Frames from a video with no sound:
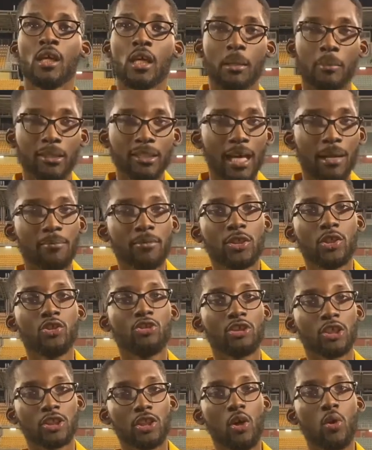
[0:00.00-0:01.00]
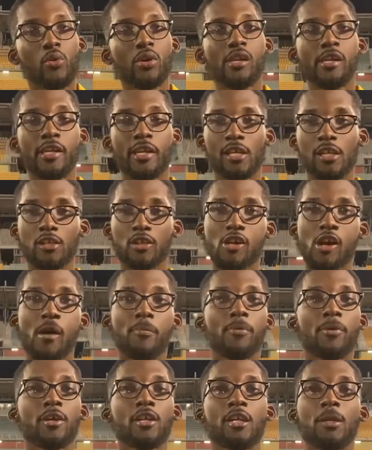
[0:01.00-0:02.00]
But I'm curious how we'll
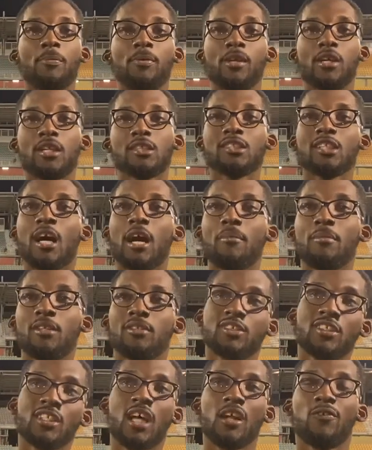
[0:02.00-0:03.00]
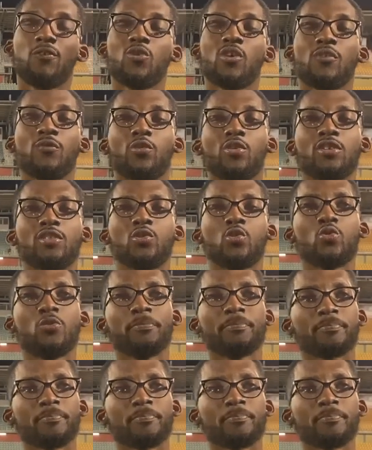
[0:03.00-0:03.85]
incorporate the players into that 4-4-2.